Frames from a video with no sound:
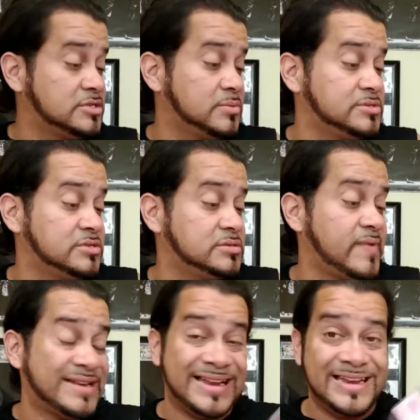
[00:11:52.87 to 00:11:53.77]
She was, she was
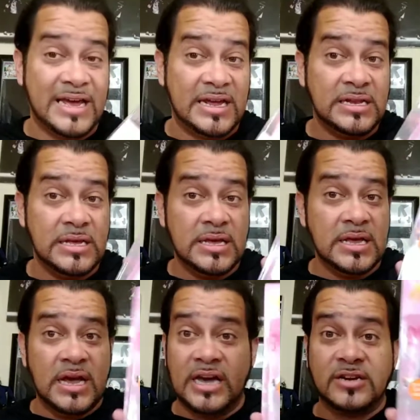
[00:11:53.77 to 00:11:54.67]
$5.99.
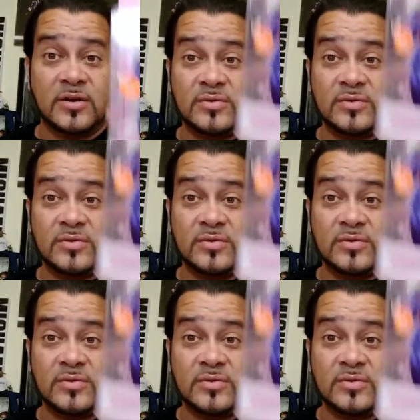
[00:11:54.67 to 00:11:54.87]
I don't know